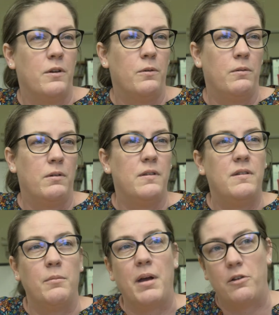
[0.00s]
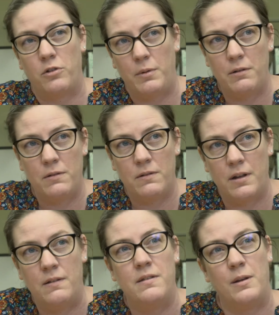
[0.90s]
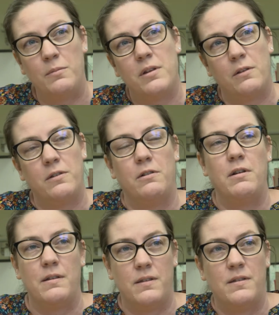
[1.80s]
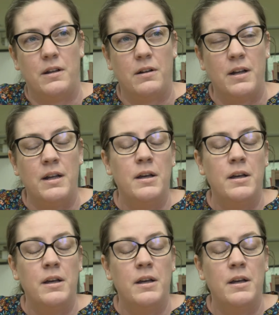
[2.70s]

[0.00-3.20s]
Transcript: on STEM attributes and STEM skills that are necessary